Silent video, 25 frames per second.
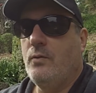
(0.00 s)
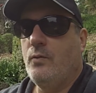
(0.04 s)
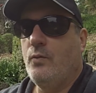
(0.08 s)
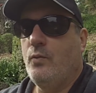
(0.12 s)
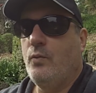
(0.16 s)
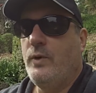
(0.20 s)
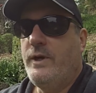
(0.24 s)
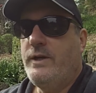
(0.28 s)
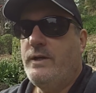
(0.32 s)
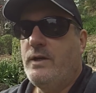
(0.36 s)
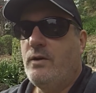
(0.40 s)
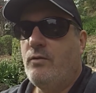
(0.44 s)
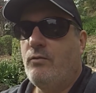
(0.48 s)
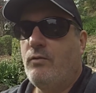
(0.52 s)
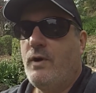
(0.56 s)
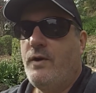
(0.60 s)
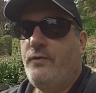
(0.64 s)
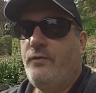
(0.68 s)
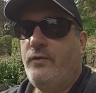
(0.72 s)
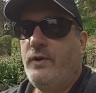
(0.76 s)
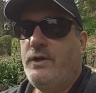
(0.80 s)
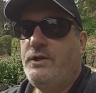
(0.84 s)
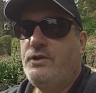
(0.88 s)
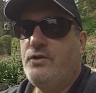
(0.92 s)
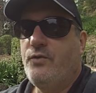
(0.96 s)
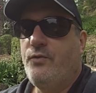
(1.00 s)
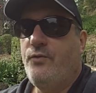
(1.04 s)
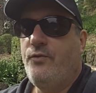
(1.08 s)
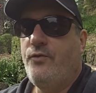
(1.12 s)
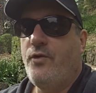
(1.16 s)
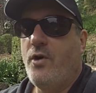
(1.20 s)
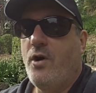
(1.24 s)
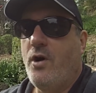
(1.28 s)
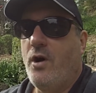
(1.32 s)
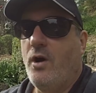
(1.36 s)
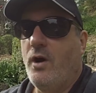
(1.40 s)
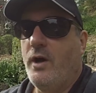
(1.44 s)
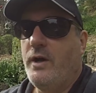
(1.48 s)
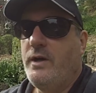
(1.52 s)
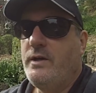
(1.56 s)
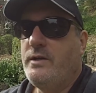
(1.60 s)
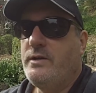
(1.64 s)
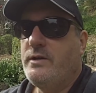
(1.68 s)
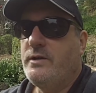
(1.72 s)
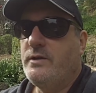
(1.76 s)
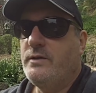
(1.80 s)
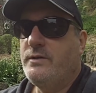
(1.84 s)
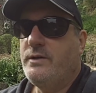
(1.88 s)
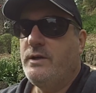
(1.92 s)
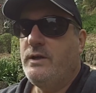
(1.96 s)
we can roughly
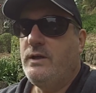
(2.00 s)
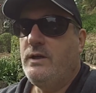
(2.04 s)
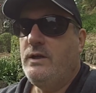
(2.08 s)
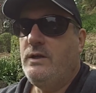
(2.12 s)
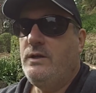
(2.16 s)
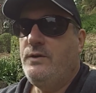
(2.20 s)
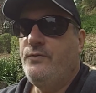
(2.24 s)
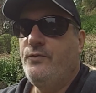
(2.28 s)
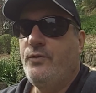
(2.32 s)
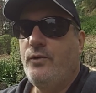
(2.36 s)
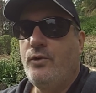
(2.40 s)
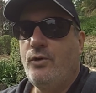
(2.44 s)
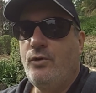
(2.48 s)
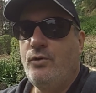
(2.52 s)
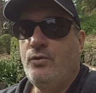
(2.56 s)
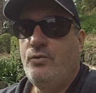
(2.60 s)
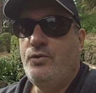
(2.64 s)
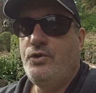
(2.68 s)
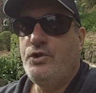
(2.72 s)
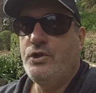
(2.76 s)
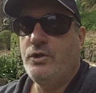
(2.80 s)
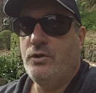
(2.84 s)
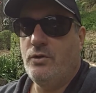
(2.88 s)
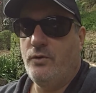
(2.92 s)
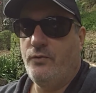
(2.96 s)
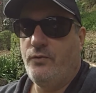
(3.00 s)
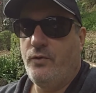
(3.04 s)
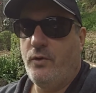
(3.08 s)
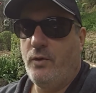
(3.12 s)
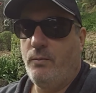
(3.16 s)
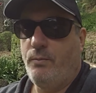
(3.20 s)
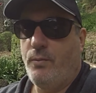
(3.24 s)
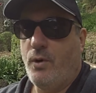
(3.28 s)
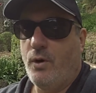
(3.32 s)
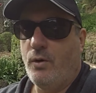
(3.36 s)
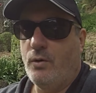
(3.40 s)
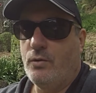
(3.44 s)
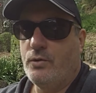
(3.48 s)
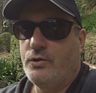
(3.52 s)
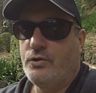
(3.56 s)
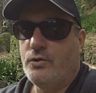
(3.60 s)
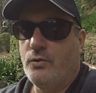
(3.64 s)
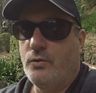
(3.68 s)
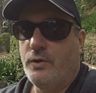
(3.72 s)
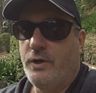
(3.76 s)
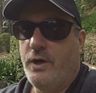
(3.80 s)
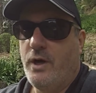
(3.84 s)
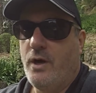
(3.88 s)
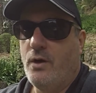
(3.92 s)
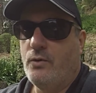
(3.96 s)
divide the evolution of
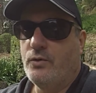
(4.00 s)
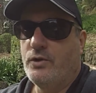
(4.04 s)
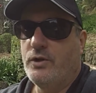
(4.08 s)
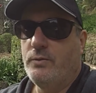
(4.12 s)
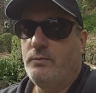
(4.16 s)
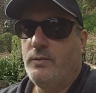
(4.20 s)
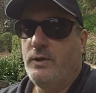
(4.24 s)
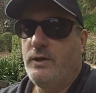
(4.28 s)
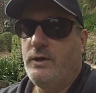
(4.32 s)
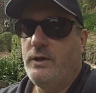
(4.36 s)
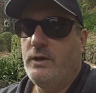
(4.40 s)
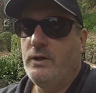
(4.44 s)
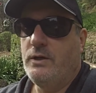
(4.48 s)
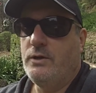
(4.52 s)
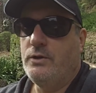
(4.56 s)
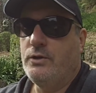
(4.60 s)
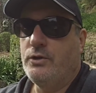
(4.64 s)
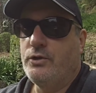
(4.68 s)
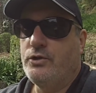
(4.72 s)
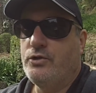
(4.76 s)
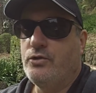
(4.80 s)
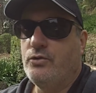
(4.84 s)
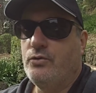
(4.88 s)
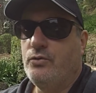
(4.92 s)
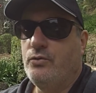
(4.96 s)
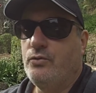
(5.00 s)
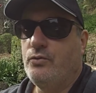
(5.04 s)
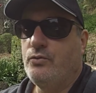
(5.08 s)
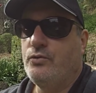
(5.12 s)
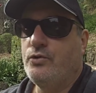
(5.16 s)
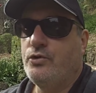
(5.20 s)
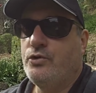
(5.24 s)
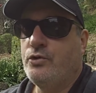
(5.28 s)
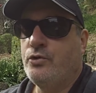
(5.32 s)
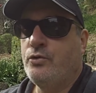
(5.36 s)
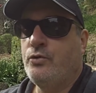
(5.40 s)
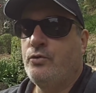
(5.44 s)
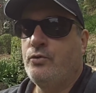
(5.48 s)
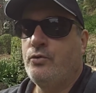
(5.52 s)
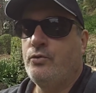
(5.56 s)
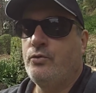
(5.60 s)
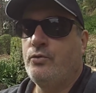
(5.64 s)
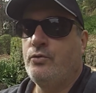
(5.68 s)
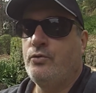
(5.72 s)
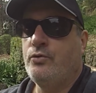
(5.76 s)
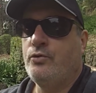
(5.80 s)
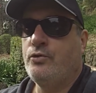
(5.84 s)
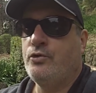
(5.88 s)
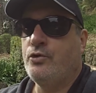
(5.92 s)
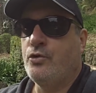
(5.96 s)
laboratory alchemy into
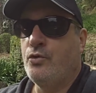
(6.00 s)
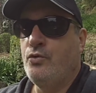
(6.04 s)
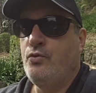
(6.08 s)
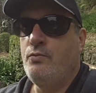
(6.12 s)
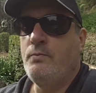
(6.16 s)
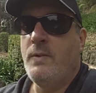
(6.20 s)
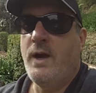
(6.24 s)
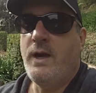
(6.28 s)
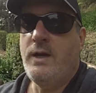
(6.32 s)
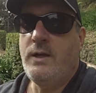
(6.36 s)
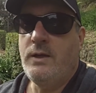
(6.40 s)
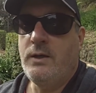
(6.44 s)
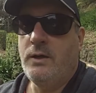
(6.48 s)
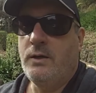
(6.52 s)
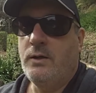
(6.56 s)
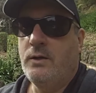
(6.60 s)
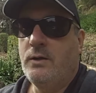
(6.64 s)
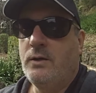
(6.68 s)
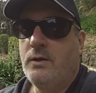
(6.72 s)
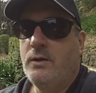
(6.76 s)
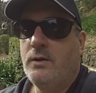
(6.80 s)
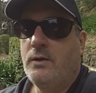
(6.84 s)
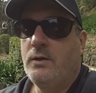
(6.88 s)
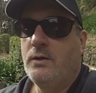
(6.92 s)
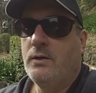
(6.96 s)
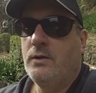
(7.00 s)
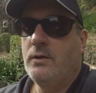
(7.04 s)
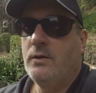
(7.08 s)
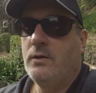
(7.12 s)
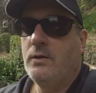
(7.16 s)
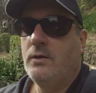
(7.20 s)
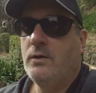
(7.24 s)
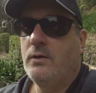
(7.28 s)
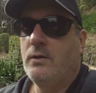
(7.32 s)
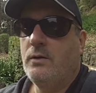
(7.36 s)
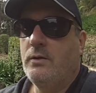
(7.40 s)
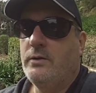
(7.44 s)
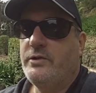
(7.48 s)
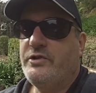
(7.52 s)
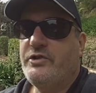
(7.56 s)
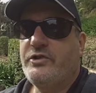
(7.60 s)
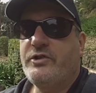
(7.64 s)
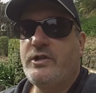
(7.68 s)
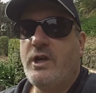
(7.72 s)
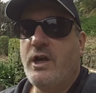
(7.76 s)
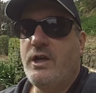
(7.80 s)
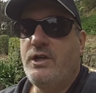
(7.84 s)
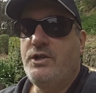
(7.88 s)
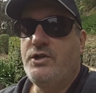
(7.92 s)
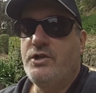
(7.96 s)
two main
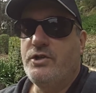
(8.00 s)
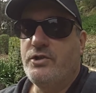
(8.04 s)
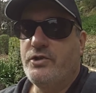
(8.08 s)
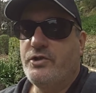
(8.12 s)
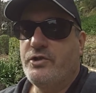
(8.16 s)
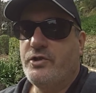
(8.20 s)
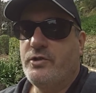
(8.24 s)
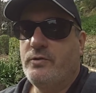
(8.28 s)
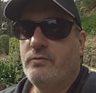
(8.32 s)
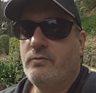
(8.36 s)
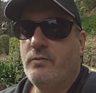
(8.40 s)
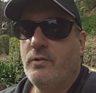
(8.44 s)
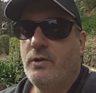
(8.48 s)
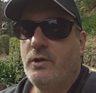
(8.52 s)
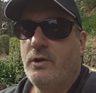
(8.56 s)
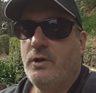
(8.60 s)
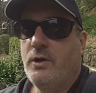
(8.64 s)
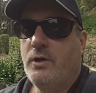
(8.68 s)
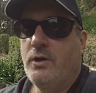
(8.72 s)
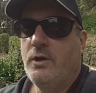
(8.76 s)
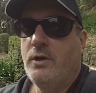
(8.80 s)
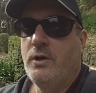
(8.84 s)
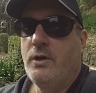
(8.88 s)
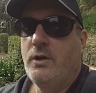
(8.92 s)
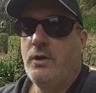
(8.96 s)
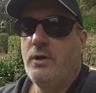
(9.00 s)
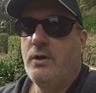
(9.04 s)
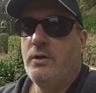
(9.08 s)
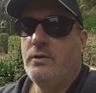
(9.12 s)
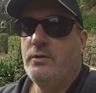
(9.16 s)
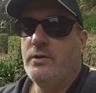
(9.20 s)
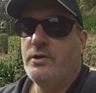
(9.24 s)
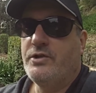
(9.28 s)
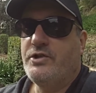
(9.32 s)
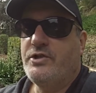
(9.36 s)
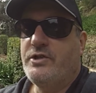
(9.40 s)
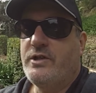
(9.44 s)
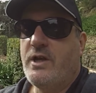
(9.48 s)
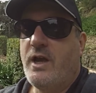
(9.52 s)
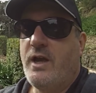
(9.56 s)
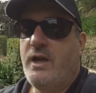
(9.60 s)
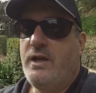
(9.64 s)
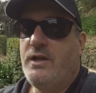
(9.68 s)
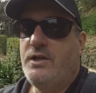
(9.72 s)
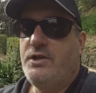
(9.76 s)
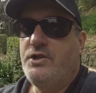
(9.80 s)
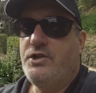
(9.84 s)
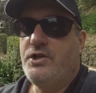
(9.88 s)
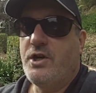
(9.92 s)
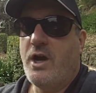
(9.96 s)
stages. The
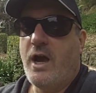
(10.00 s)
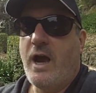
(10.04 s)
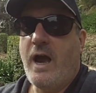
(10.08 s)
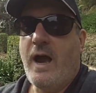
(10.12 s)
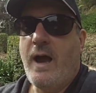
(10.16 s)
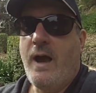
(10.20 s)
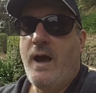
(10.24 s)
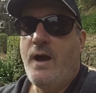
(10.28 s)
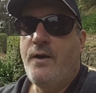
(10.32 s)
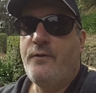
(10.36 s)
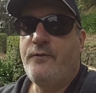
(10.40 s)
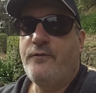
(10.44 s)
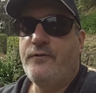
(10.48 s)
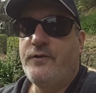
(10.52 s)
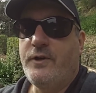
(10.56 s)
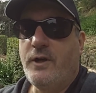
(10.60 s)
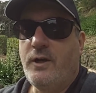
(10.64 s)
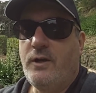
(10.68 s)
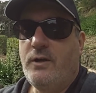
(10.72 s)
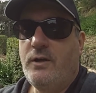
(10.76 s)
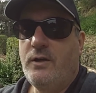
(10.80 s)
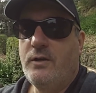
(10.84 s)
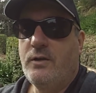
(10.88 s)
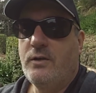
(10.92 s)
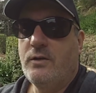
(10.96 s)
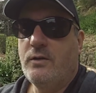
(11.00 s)
stage after